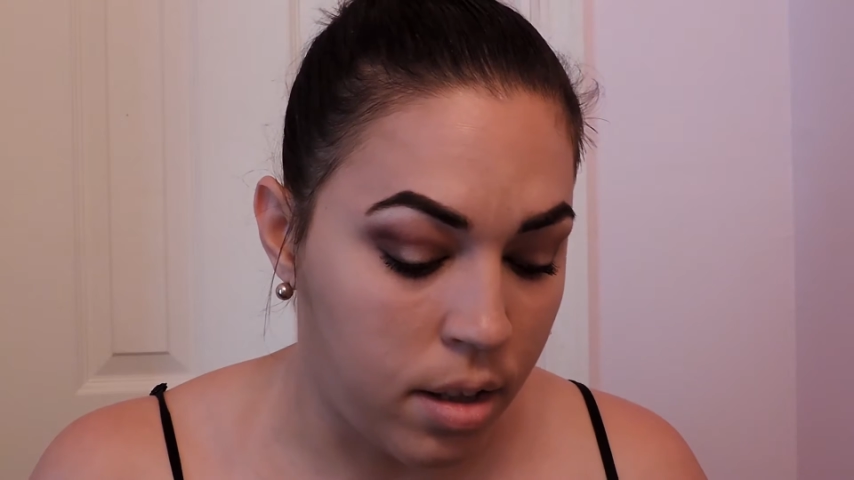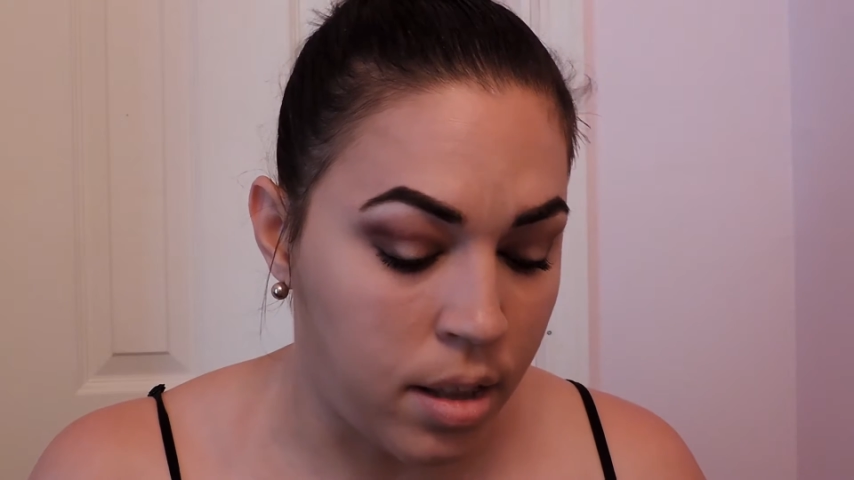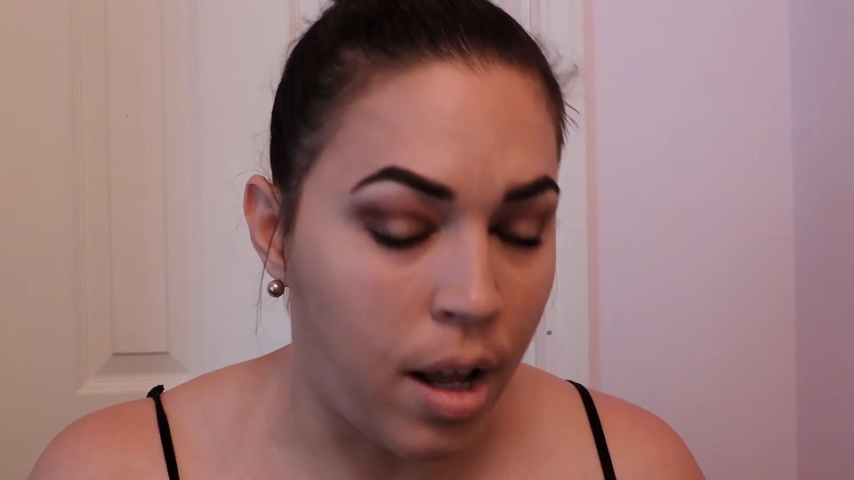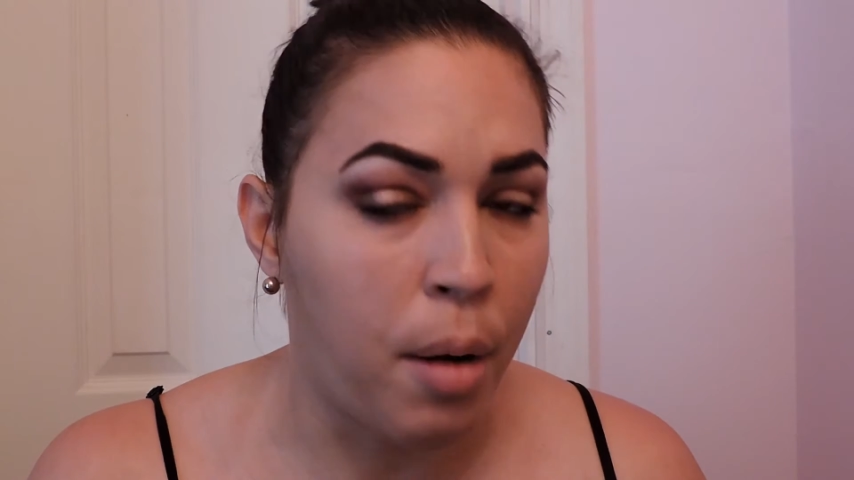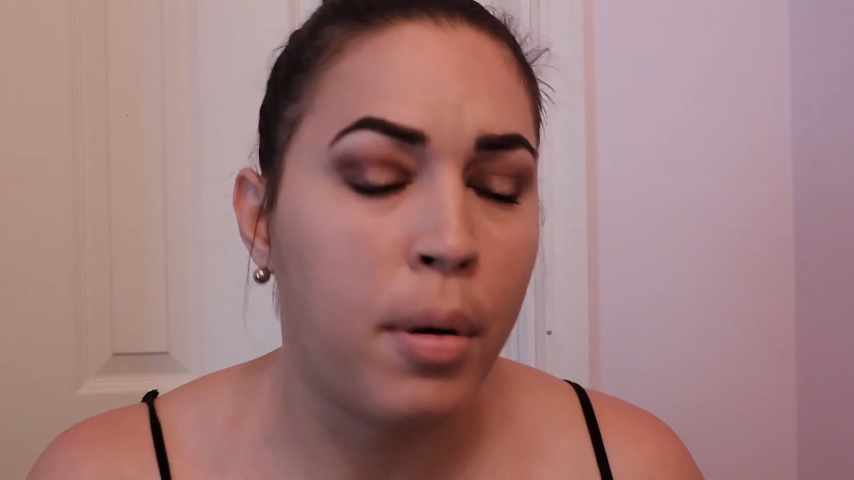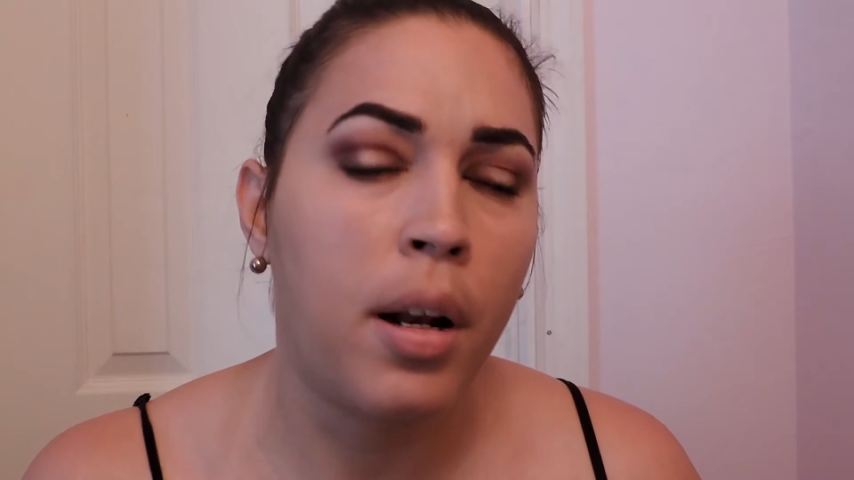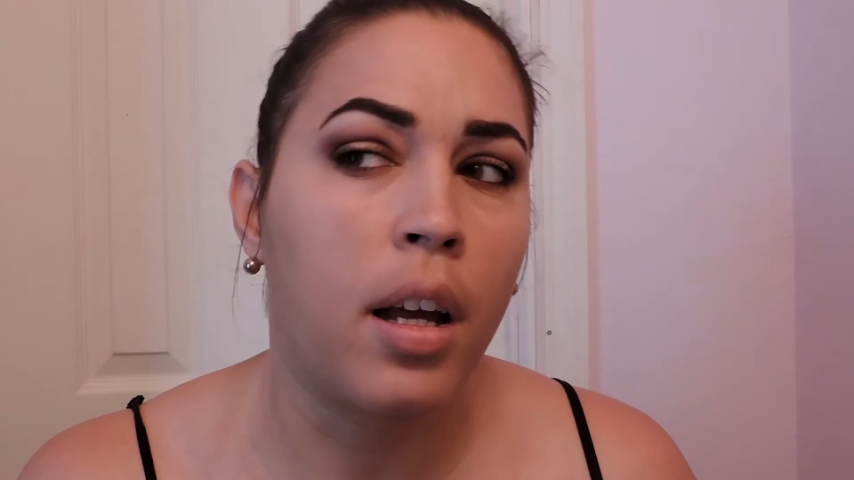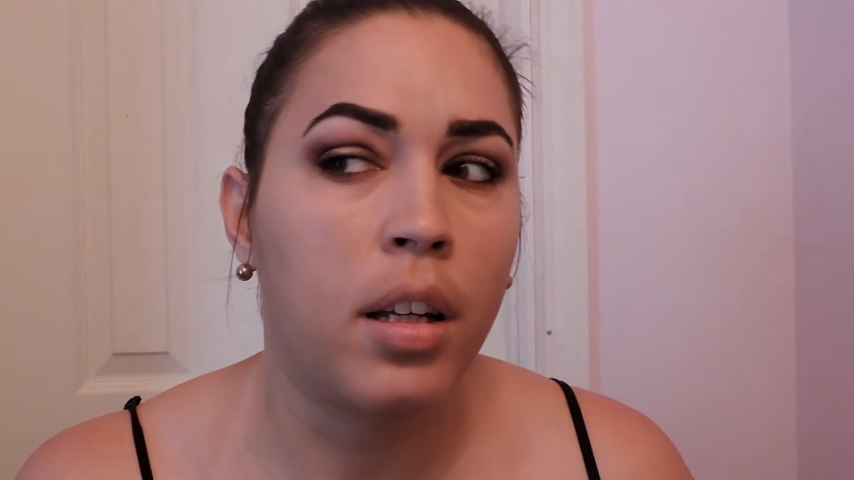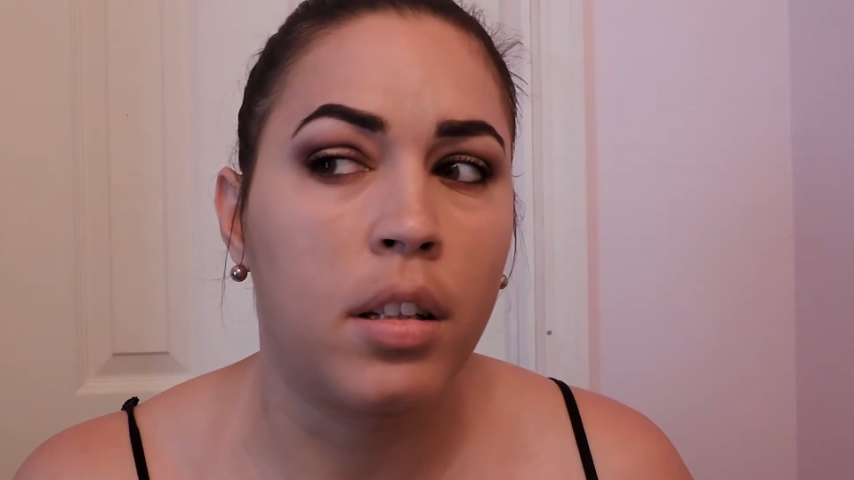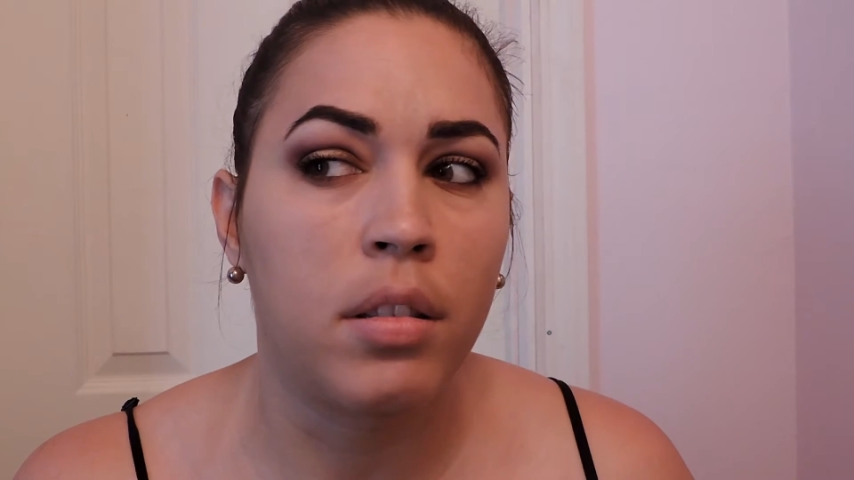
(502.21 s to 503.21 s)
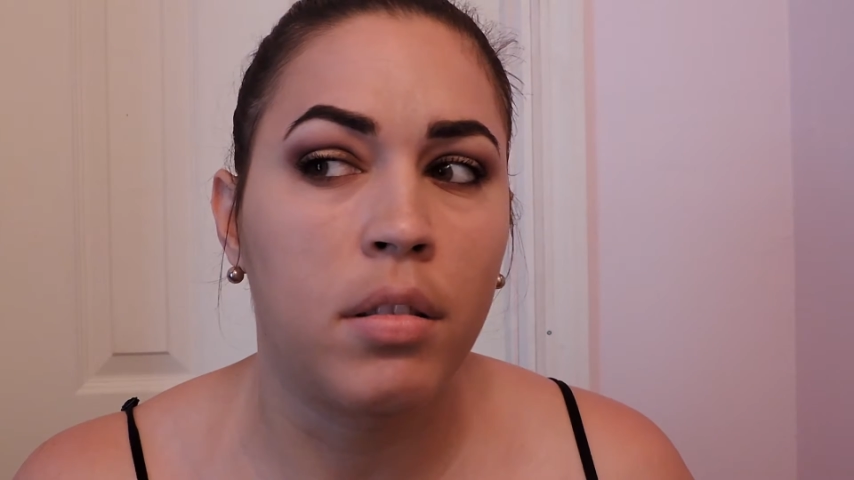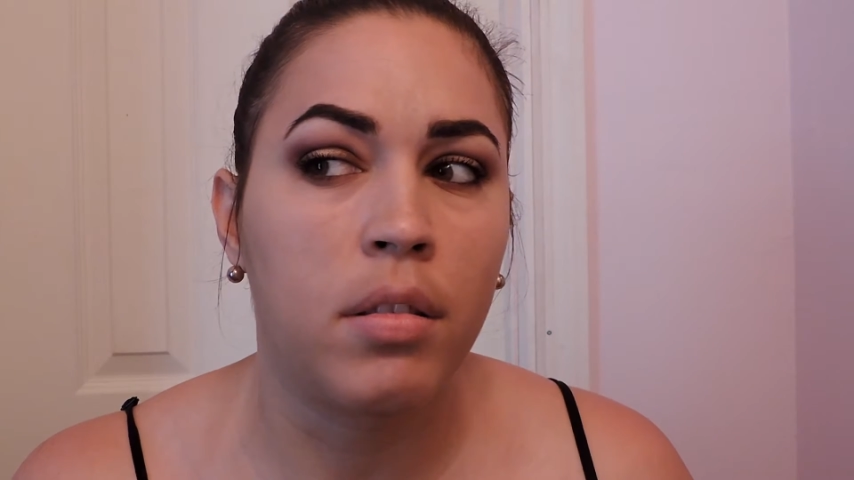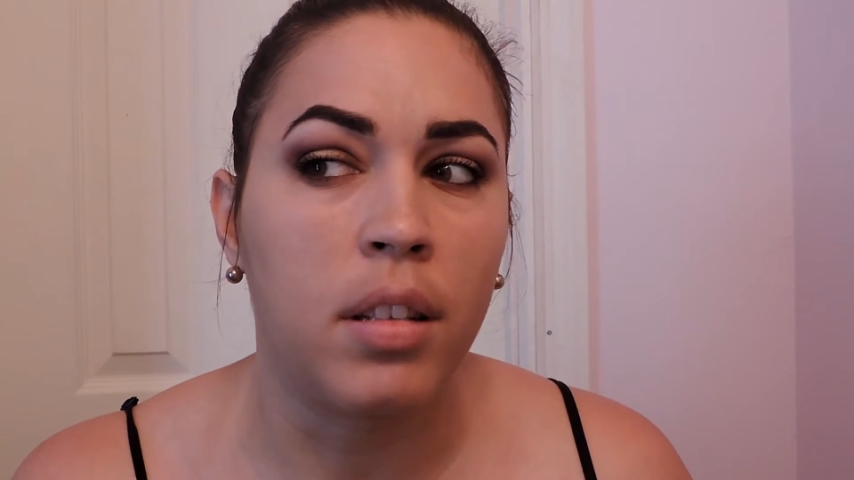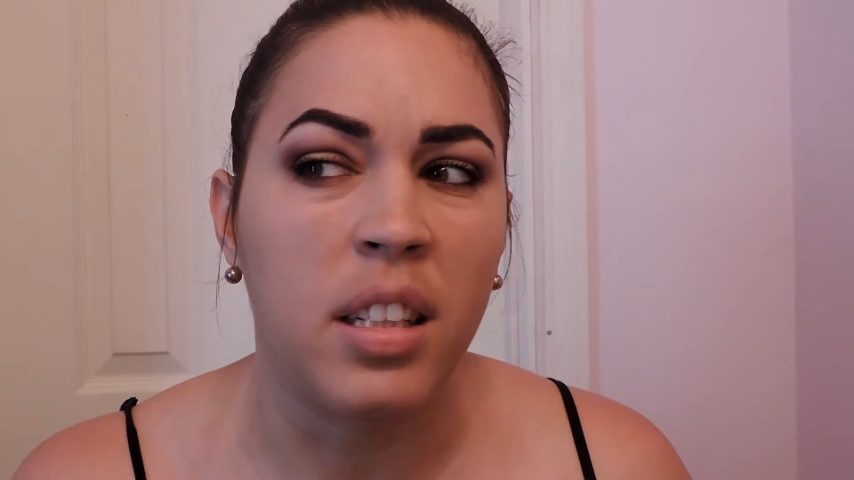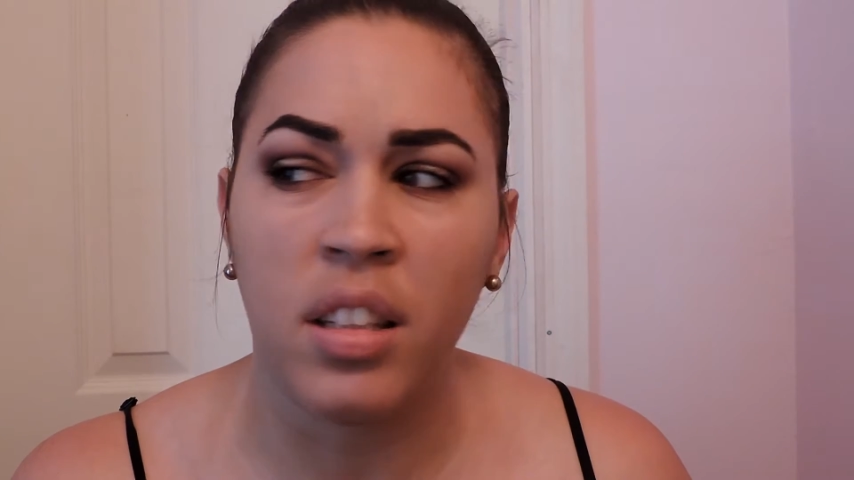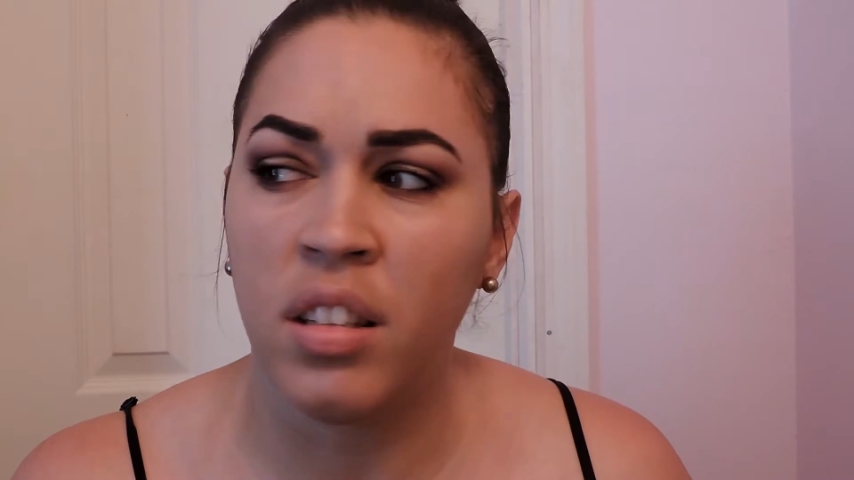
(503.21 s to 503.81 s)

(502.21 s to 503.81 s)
But now I'm gonna... Is